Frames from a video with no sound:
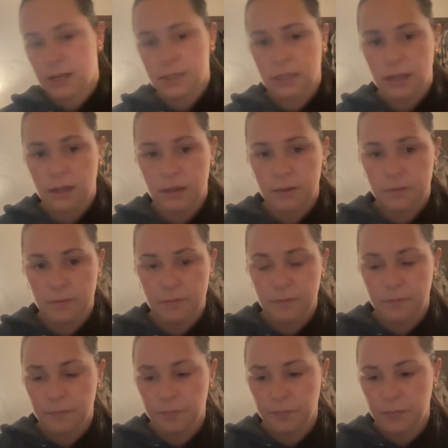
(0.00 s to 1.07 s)
Time.
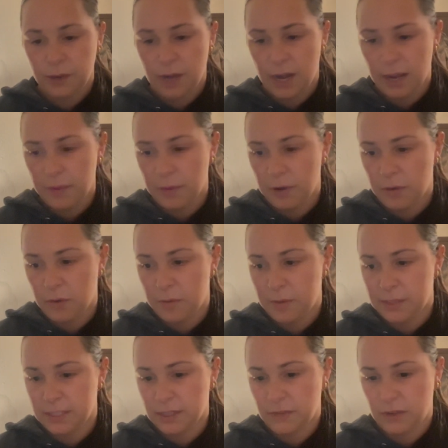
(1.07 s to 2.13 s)
Documented when a
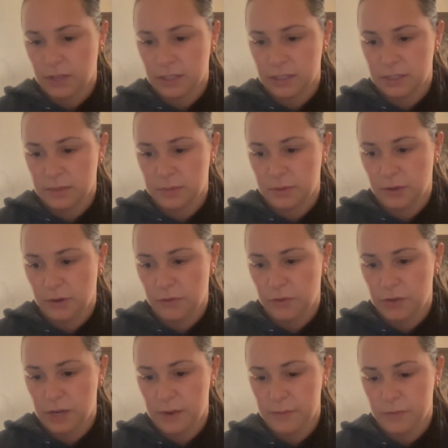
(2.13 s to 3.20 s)
basic effect is observed
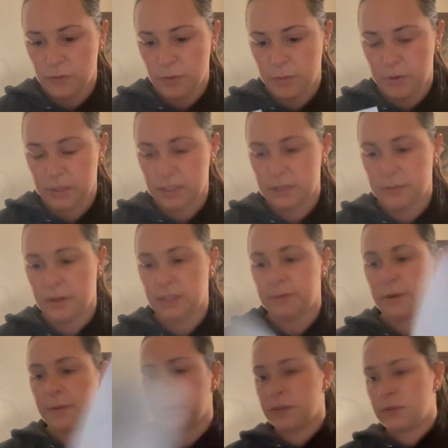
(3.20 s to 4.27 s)
3 times for one participant.
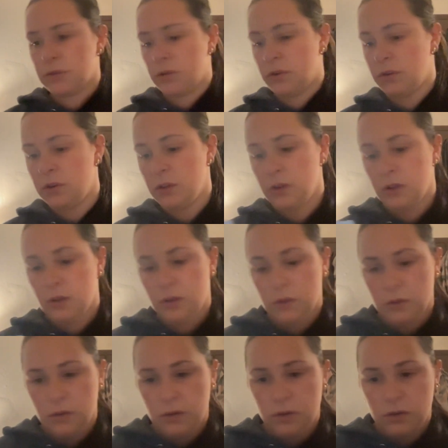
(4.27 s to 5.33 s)
Experiment control
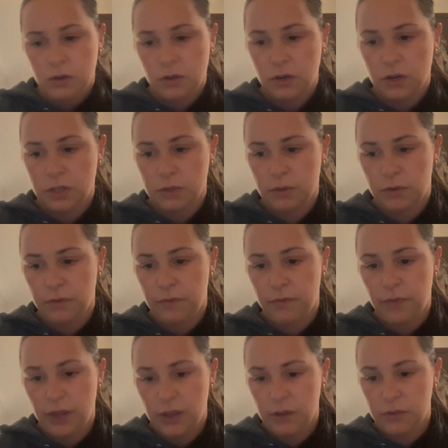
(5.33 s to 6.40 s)
occurs when a
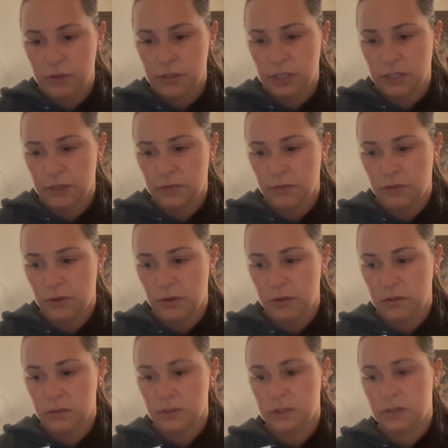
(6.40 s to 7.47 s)
failed or rejected
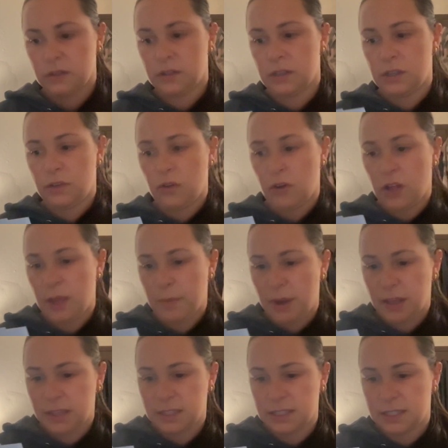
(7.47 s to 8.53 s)
false null
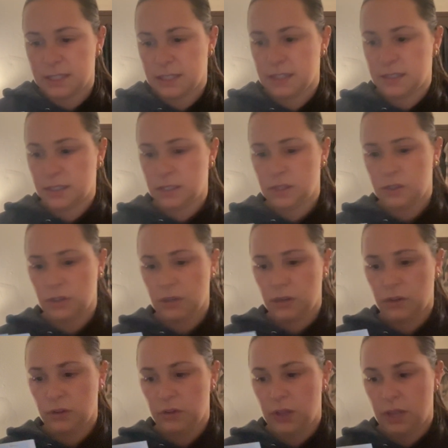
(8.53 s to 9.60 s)
hypothesis leads to
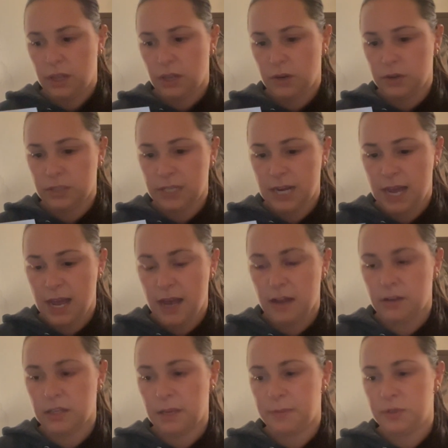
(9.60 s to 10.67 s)
conclude that there is
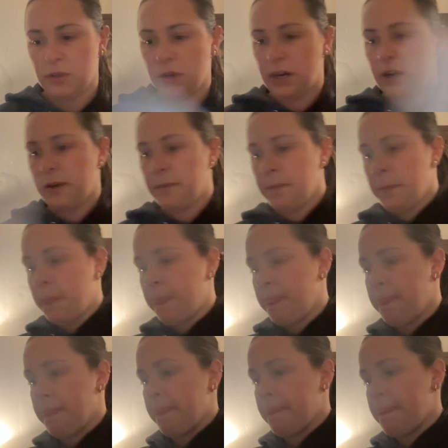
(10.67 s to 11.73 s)
not type 2 error.
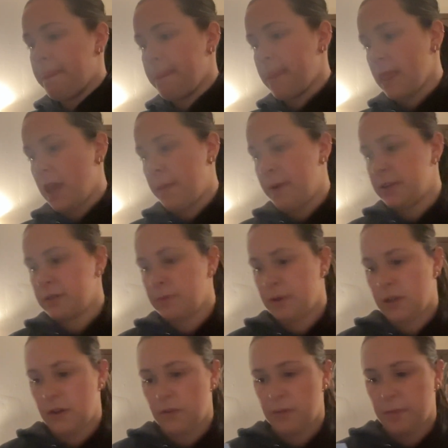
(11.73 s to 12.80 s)
A
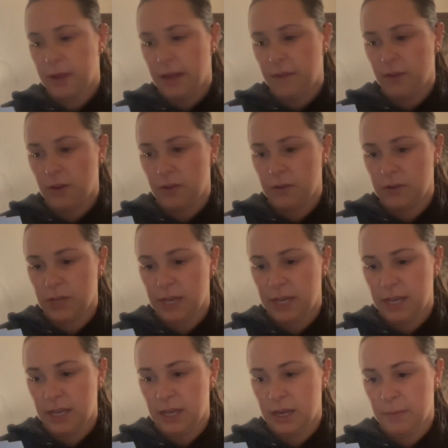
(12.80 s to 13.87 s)
measurement of the behavior
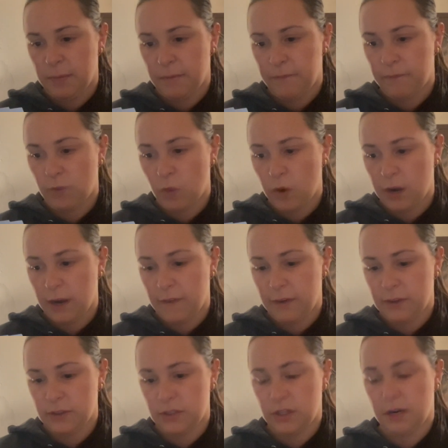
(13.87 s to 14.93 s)
taken before
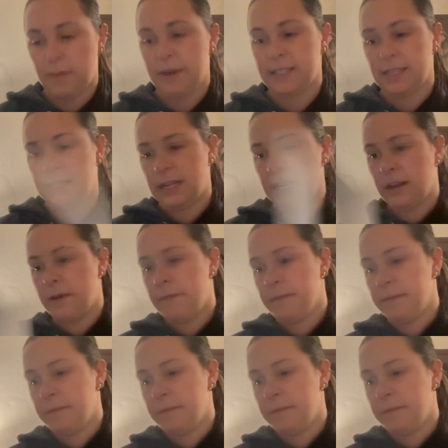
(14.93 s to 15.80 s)
intervention started. Baseline data.